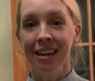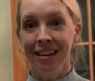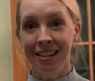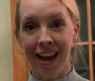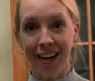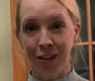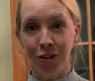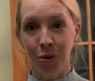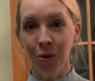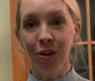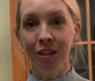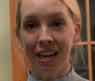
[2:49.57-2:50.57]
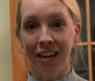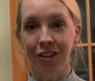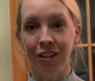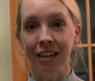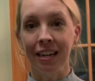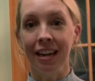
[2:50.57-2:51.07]
neck and shoulder
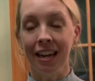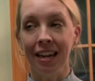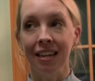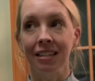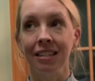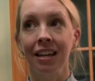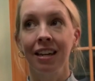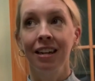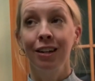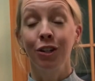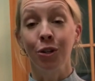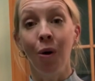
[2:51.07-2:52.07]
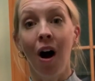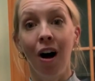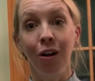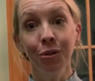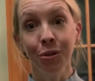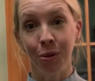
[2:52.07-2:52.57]
tension is to
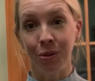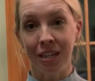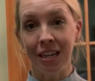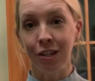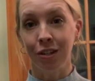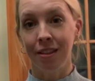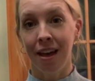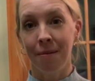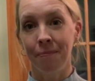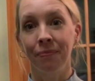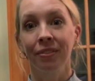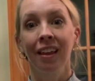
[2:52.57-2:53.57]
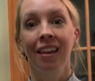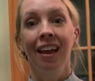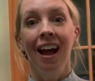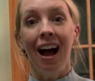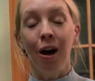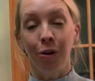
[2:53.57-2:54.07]
also teach them
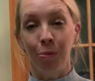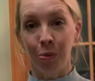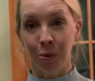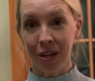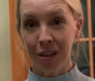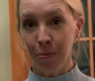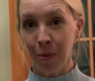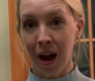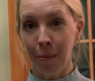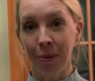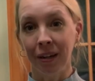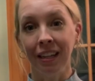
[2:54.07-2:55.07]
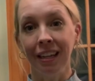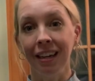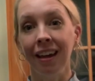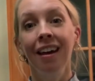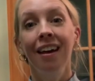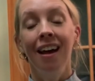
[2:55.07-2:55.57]
how to breathe
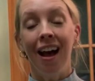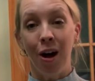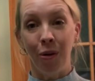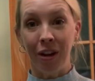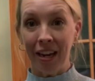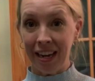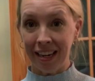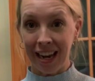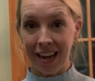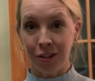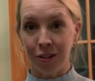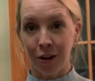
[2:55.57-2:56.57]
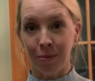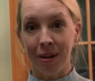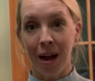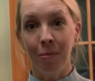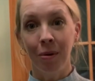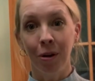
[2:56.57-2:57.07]
properly, how to engage their
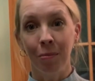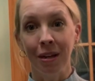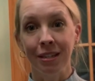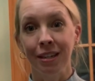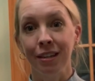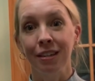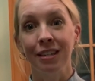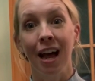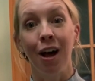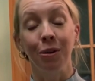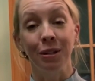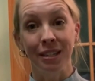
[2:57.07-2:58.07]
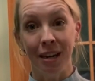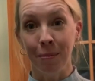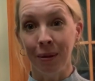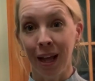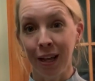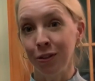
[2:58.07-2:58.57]
abdominal muscles, how to
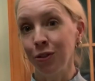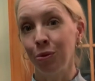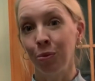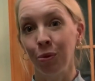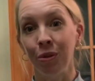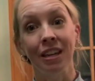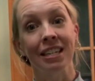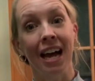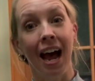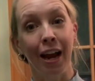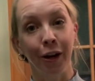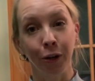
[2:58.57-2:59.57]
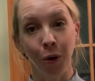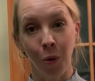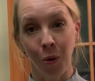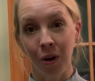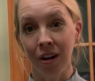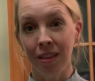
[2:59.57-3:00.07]
stabilize through the entire
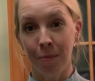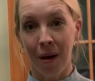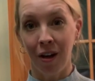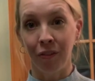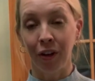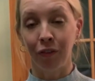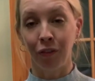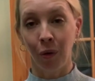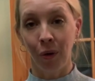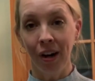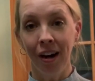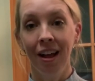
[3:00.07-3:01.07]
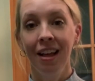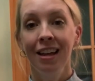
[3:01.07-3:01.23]
core and the pelvic floor